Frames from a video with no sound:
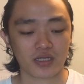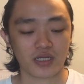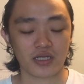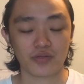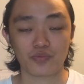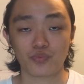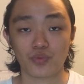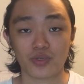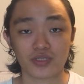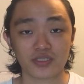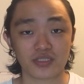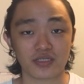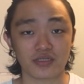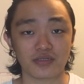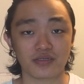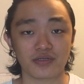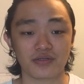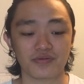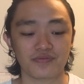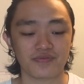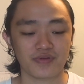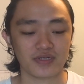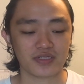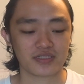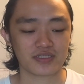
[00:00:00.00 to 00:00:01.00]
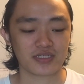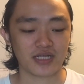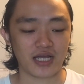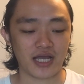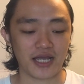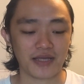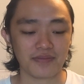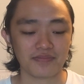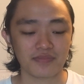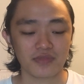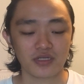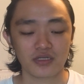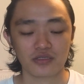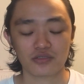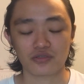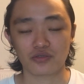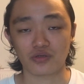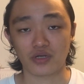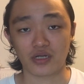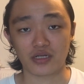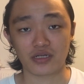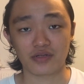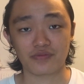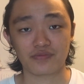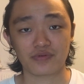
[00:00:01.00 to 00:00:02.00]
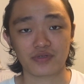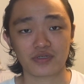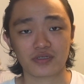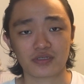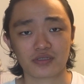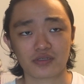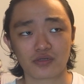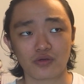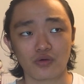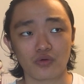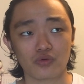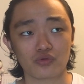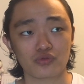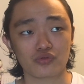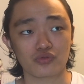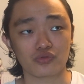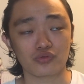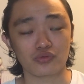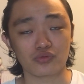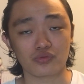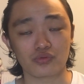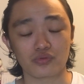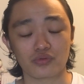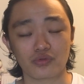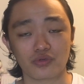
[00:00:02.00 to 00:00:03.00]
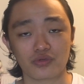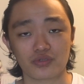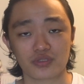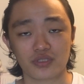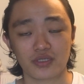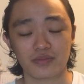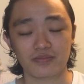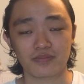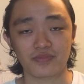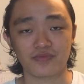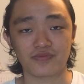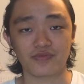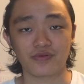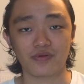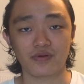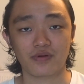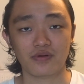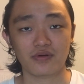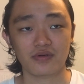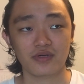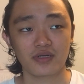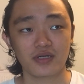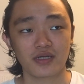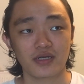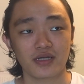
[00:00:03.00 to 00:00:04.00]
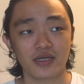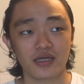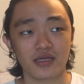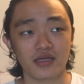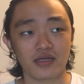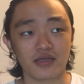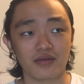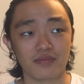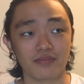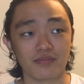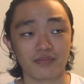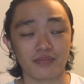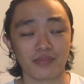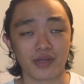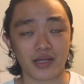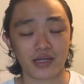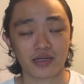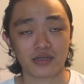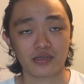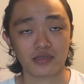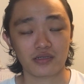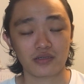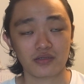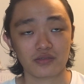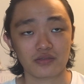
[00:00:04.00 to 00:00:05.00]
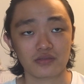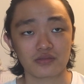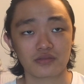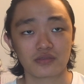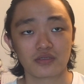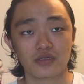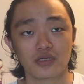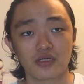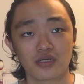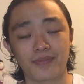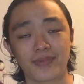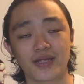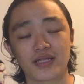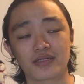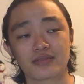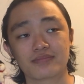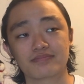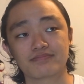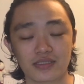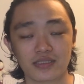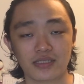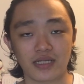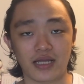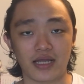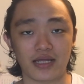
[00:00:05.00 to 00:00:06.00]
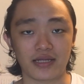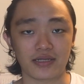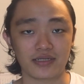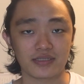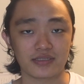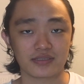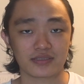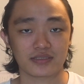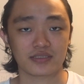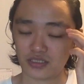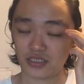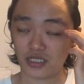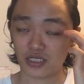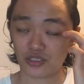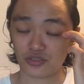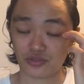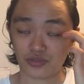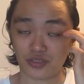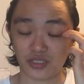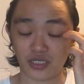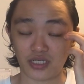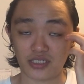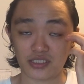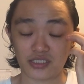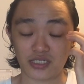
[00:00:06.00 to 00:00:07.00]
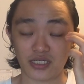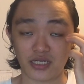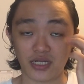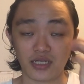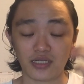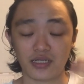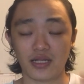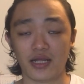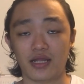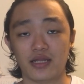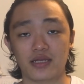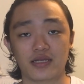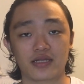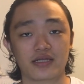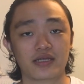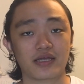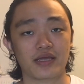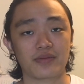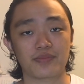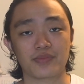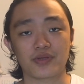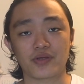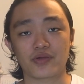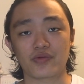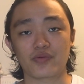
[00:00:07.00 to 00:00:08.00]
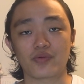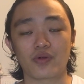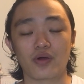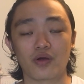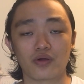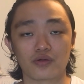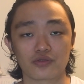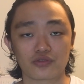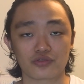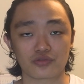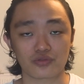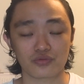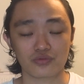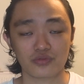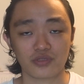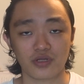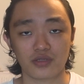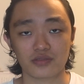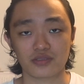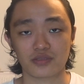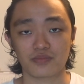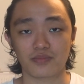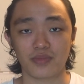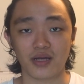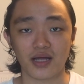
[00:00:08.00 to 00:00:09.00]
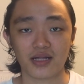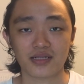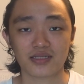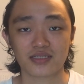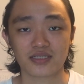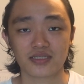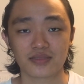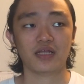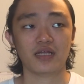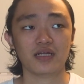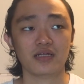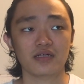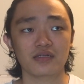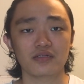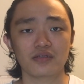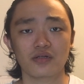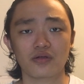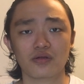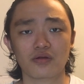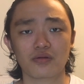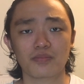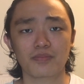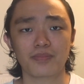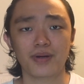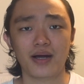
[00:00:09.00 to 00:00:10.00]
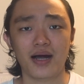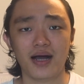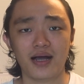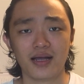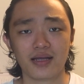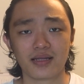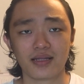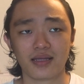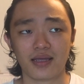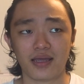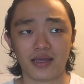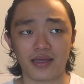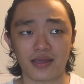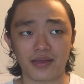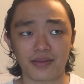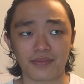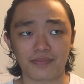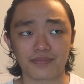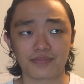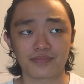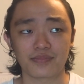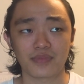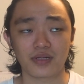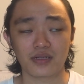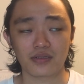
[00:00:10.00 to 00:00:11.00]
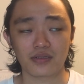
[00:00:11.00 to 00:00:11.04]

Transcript: it was the first time, so I never go to concert before in Bangkok, but I searched on the internet and it can be around 2000 baht. There are a lot of park and